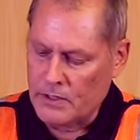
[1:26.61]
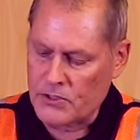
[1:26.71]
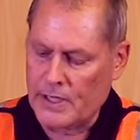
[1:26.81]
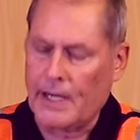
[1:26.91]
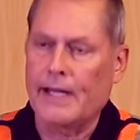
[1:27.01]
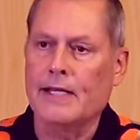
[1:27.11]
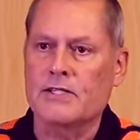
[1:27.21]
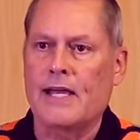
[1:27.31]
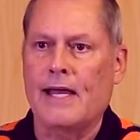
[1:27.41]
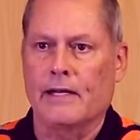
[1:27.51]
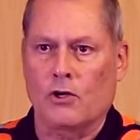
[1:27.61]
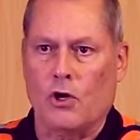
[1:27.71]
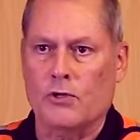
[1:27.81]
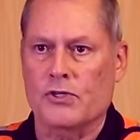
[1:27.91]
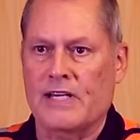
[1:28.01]
the sunlight hits that and it
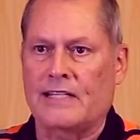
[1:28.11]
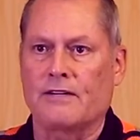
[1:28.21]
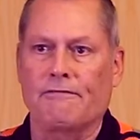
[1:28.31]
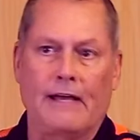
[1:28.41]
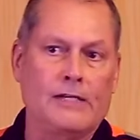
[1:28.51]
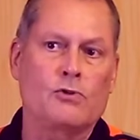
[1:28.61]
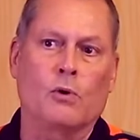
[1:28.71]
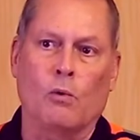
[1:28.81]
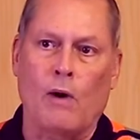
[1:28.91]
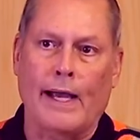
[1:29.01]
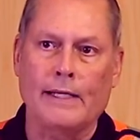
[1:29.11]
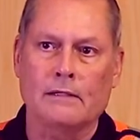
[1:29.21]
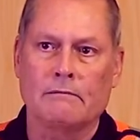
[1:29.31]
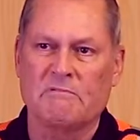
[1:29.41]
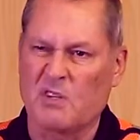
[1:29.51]
causes that to fade to a white.
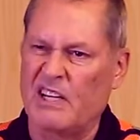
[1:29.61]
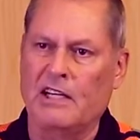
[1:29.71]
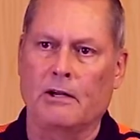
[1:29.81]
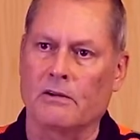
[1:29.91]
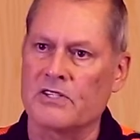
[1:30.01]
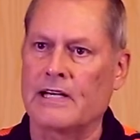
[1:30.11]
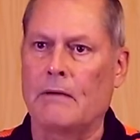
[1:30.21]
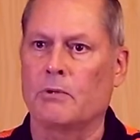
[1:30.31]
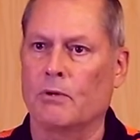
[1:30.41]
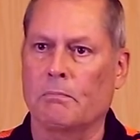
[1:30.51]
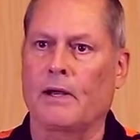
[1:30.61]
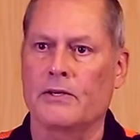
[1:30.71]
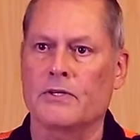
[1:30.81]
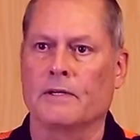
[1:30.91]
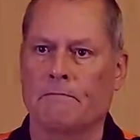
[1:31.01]
So then you know it's time to
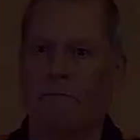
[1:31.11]
replace it.